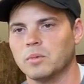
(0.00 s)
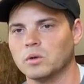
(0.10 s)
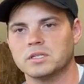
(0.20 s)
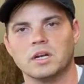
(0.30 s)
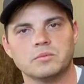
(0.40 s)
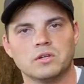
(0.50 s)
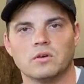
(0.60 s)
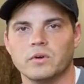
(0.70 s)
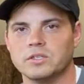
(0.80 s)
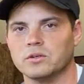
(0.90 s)
Bolt it up to
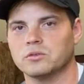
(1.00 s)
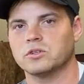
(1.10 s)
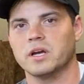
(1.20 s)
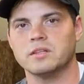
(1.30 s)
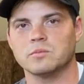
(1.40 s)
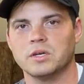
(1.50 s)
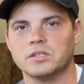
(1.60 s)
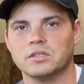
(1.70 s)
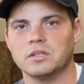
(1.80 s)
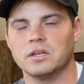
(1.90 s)
your original
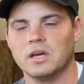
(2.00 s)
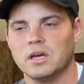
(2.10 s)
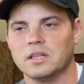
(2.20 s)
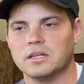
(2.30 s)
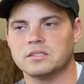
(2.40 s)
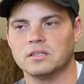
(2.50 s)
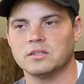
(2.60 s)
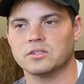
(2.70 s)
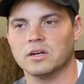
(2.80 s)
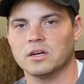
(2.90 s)
transmission that's
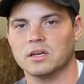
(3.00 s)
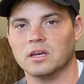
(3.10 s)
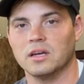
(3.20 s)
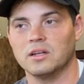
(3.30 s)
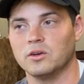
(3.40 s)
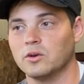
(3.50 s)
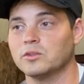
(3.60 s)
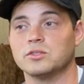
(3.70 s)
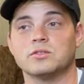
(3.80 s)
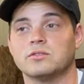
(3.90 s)
in the truck, and
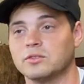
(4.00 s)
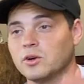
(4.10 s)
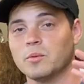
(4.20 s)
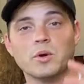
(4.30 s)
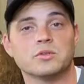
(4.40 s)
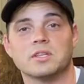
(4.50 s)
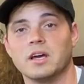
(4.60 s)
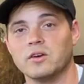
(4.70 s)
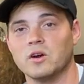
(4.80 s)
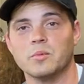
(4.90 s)
you're almost
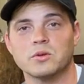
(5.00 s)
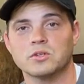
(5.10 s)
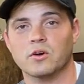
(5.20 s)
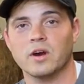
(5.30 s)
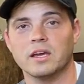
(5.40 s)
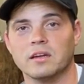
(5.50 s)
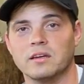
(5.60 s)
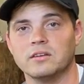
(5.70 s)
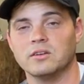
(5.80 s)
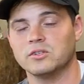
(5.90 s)
there. You're almost cranking
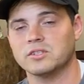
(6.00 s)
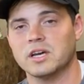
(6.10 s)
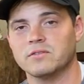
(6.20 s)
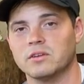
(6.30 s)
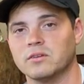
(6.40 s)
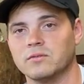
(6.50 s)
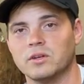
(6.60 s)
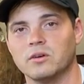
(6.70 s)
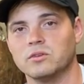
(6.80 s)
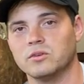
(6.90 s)
it. You just have to,
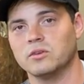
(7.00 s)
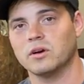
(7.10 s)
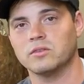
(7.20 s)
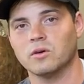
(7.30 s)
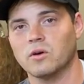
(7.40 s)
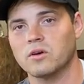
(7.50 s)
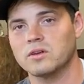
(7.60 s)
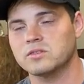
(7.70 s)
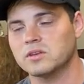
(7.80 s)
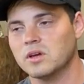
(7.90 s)
you know, do the
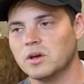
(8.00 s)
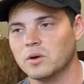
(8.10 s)
harness,